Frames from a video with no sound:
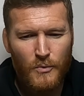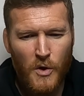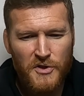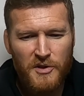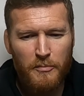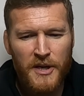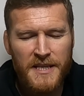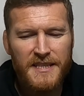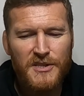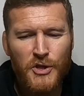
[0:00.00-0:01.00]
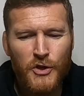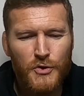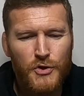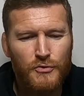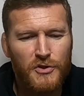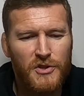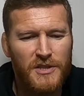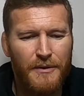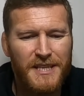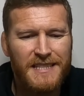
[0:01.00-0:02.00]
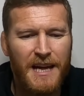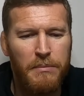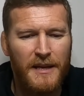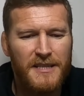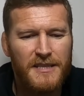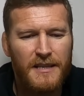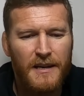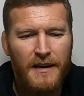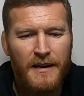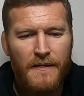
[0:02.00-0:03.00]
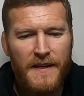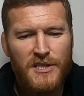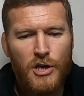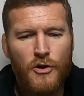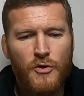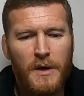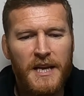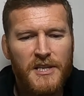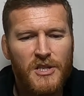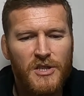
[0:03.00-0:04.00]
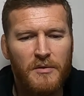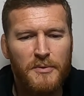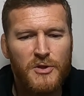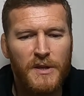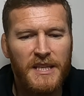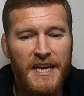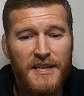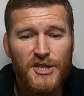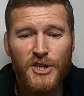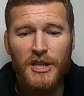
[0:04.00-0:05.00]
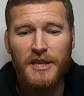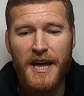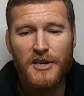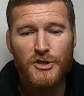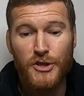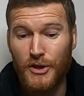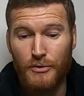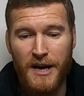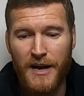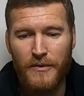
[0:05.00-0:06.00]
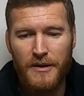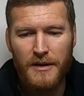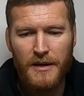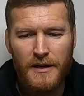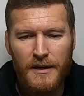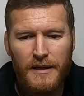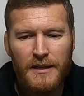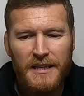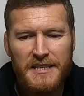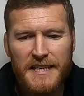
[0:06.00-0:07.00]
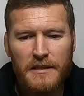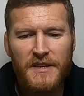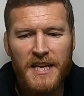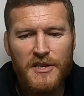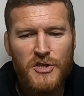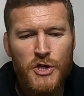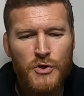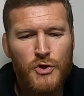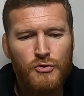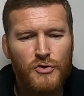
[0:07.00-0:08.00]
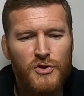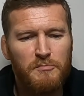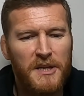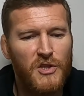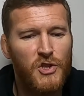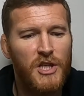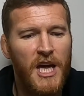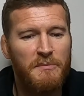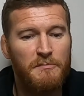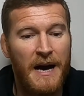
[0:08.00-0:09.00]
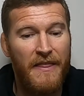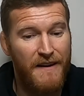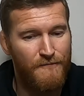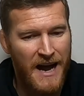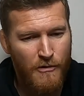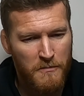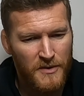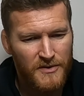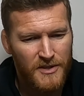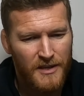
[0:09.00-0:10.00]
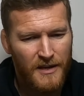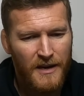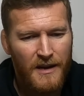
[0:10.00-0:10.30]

Once the brain's internal structures are established, they turn the relationship between the internal and the external around. Instead of the internal structures being shaped by the environment,